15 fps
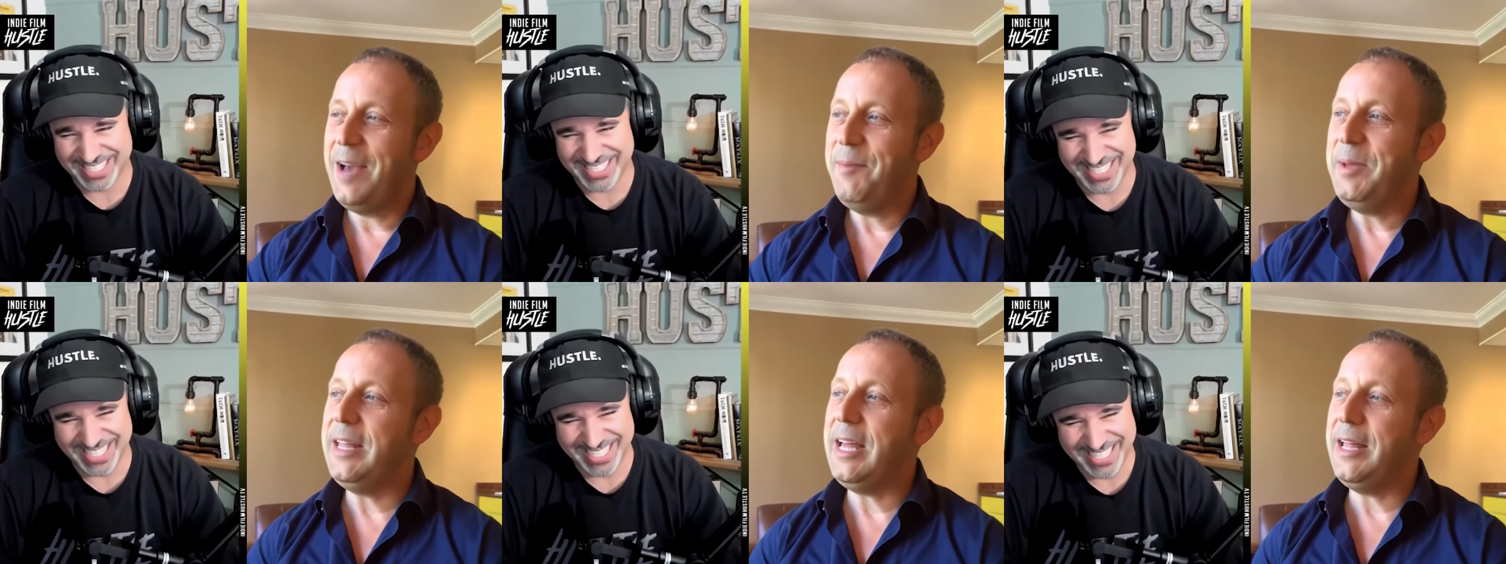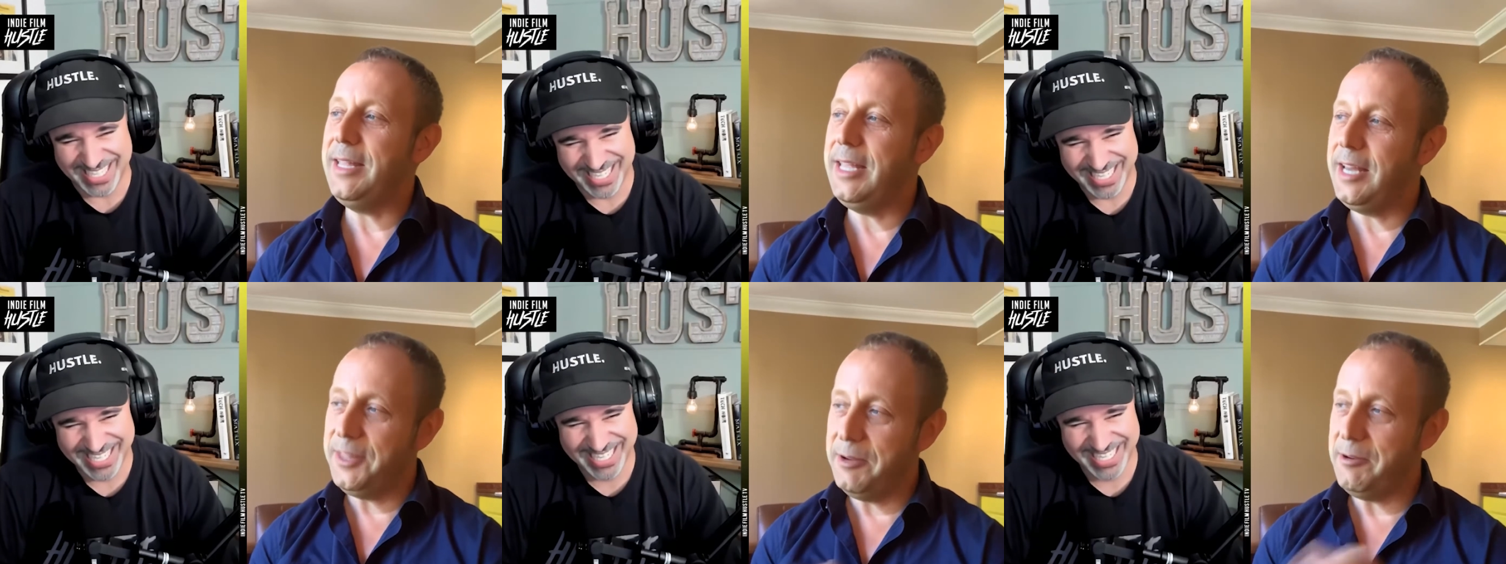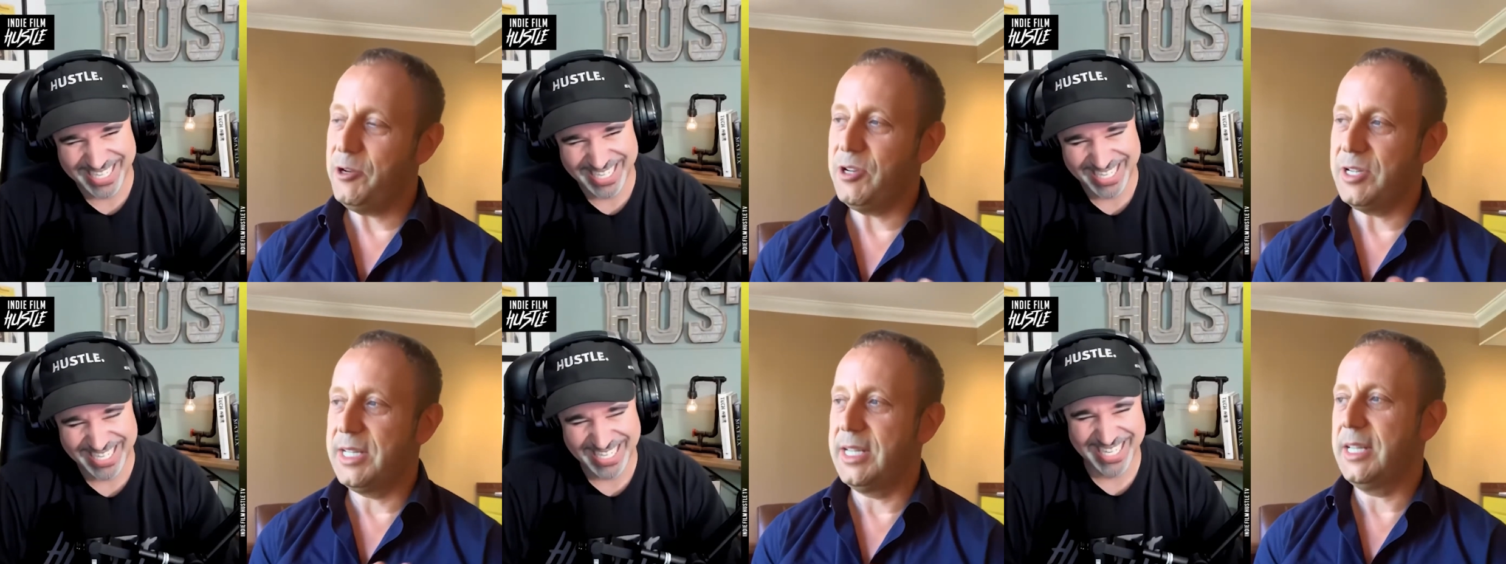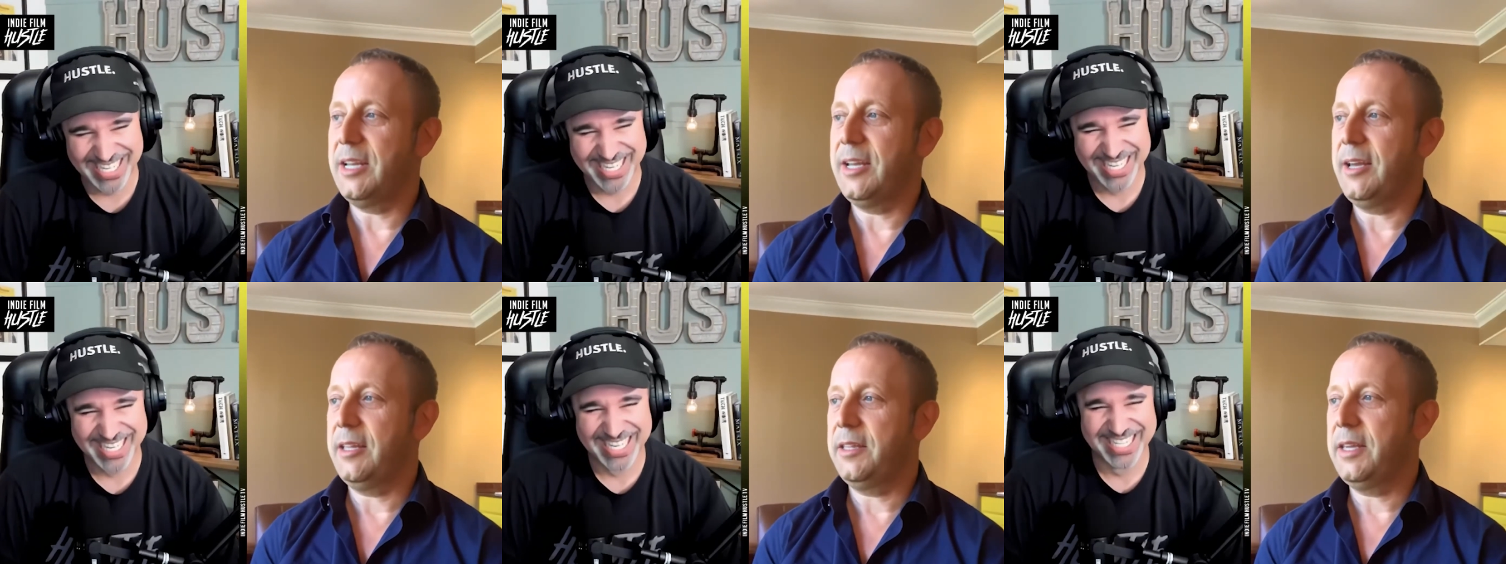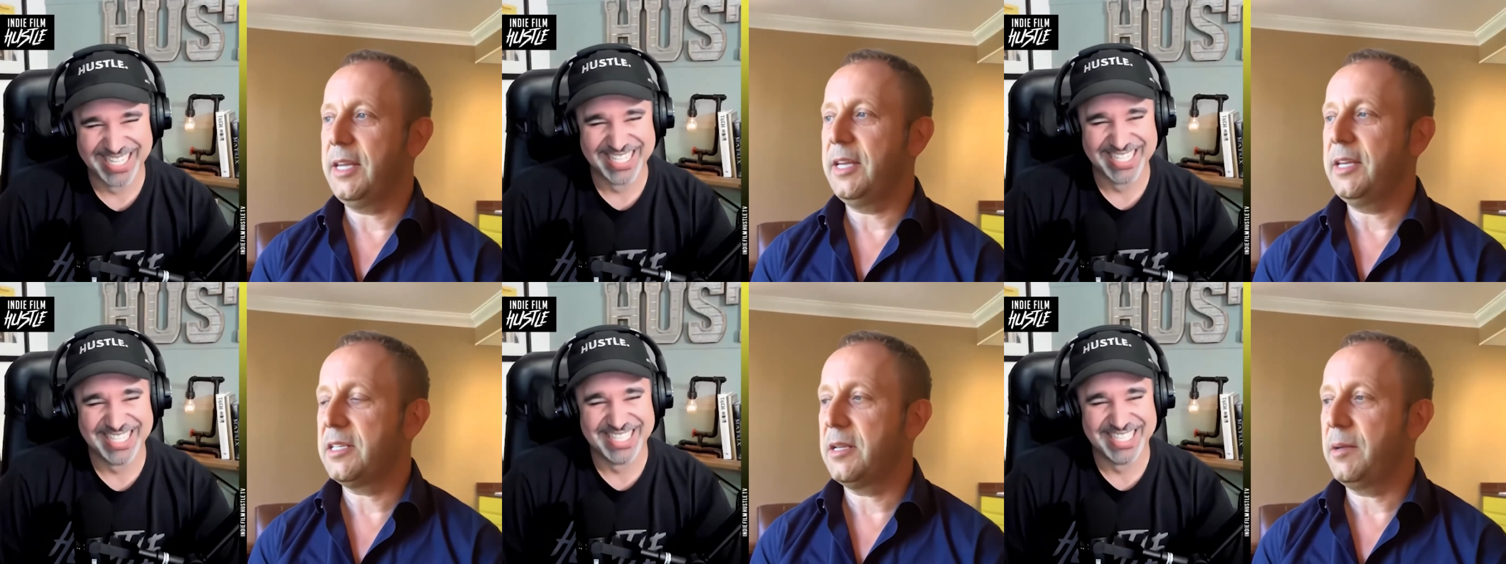Speaker 1: I mean, and the other interesting thing I
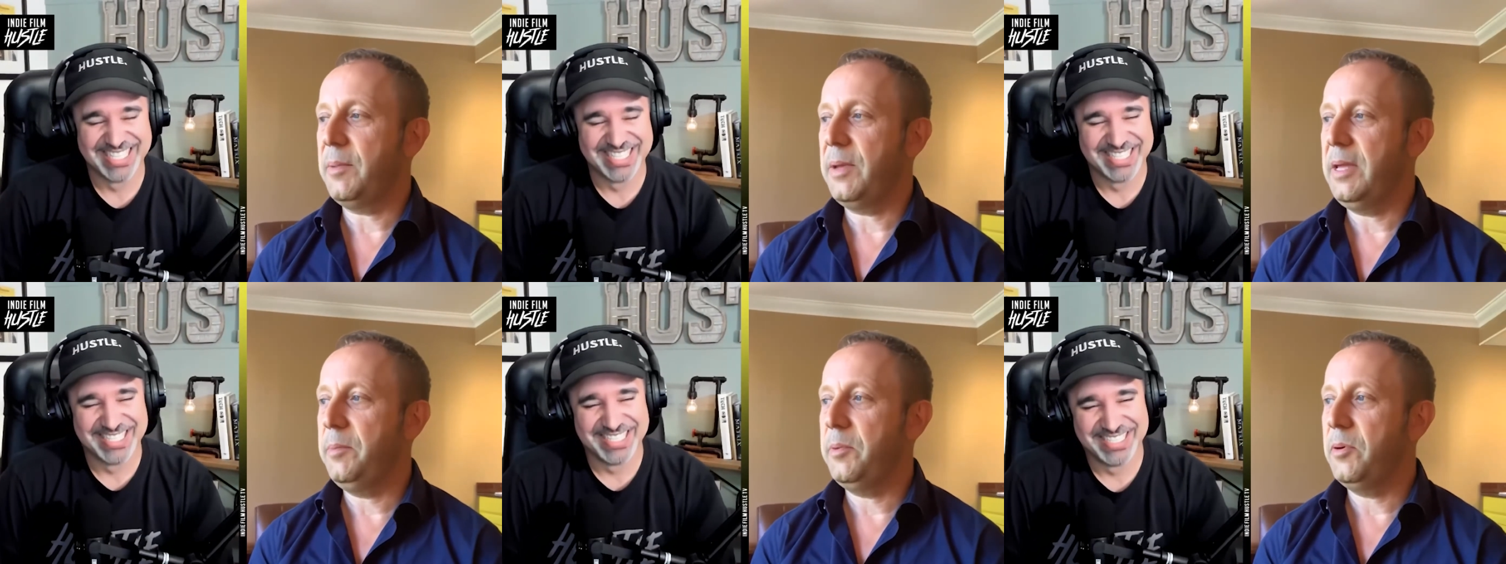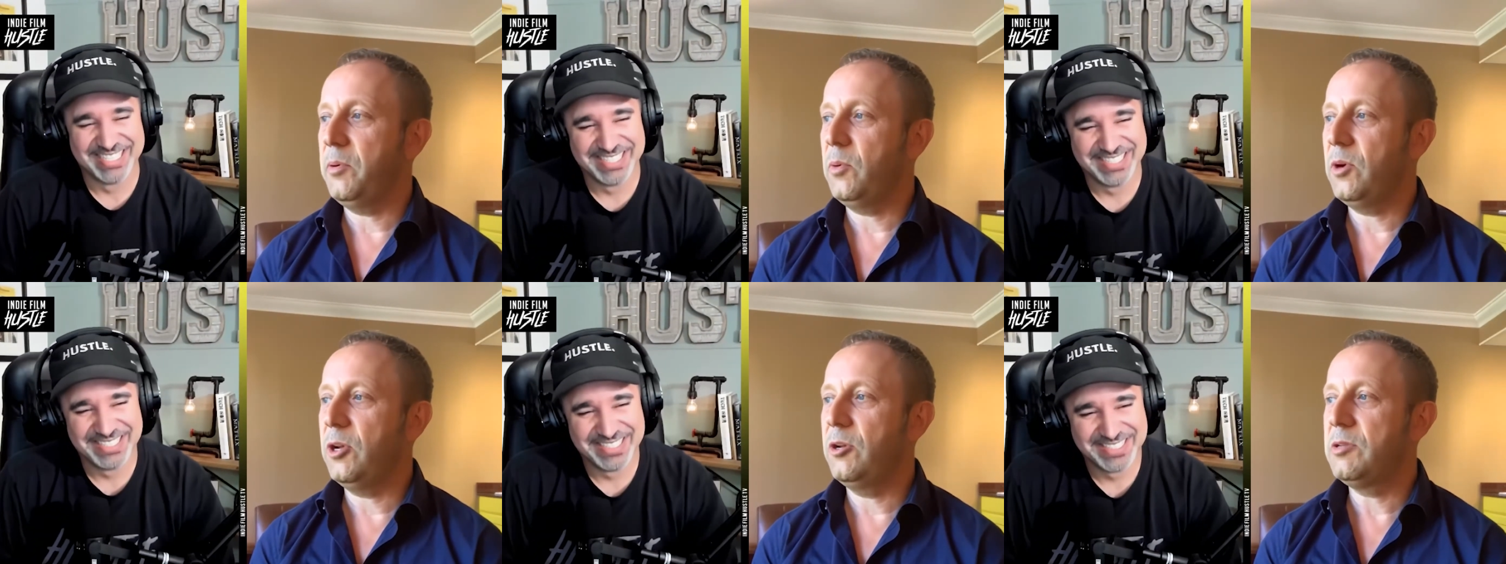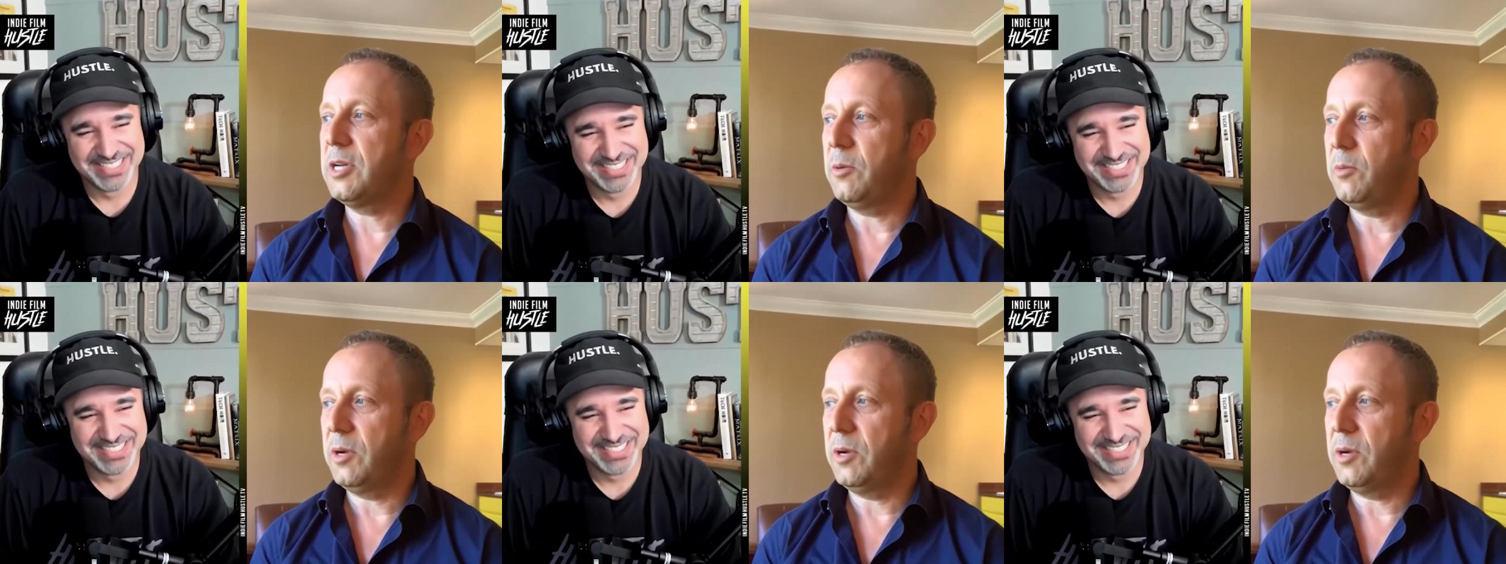think is that people who don't